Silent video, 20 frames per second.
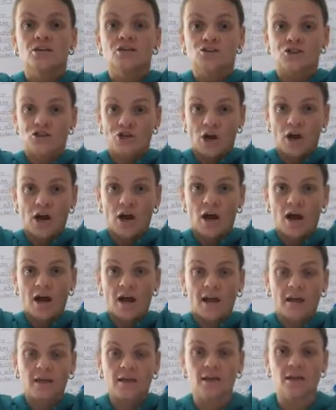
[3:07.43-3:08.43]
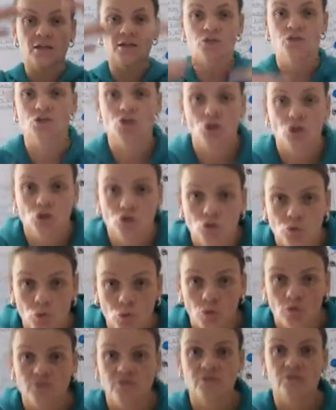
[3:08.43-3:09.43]
giants,
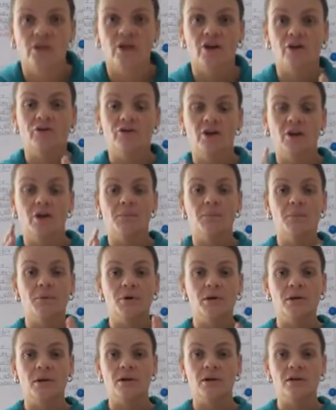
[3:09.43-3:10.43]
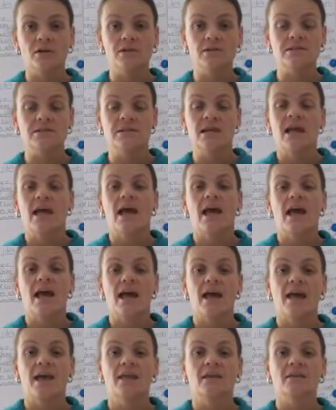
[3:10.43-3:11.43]
dwarfs, variables,
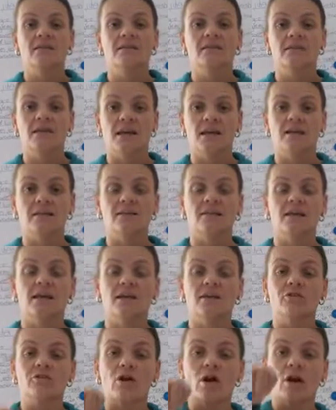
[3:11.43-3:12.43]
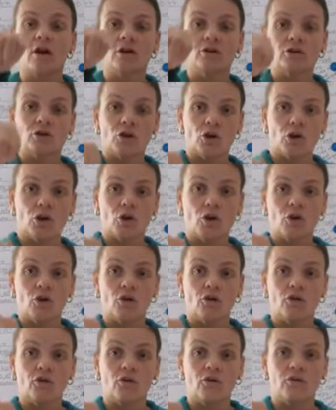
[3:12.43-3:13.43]
and then there are
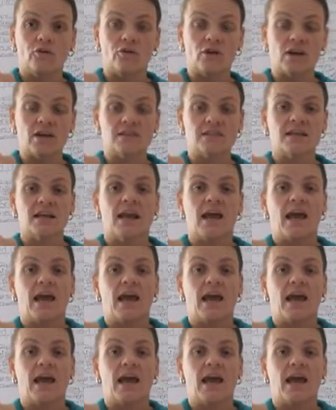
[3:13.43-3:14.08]
novas